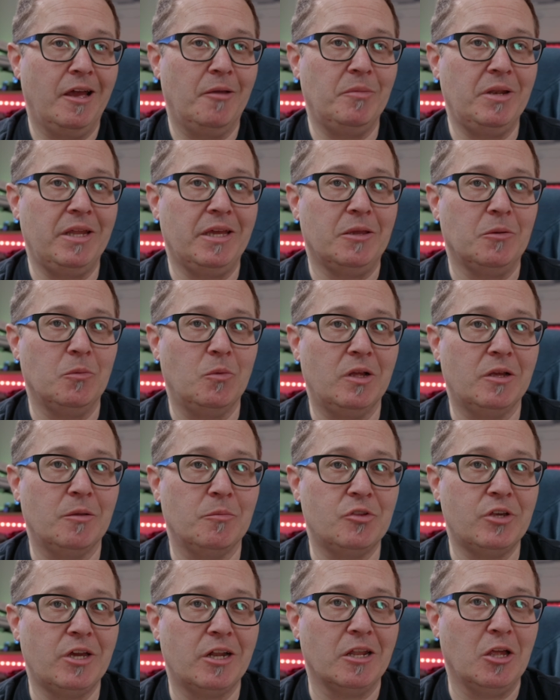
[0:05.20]
I'm Lee.
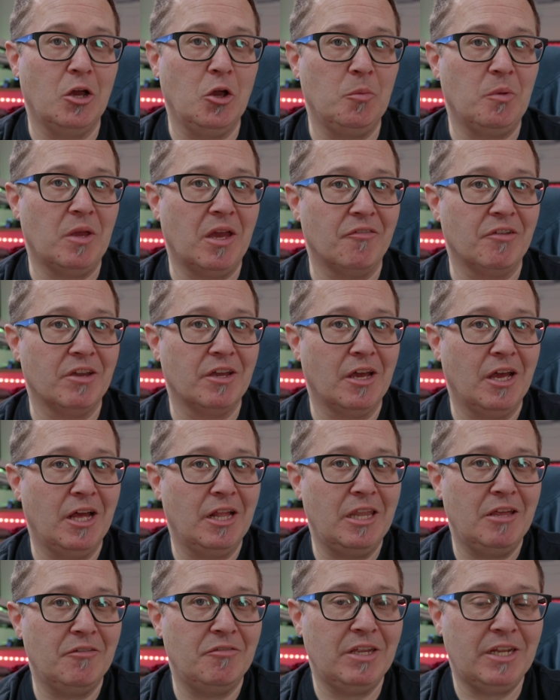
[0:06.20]
Welcome to the channel. I hope you're having
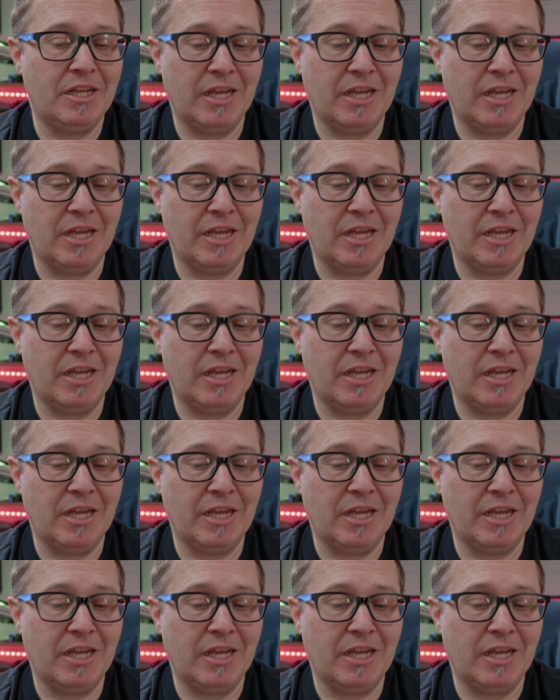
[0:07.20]
a lovely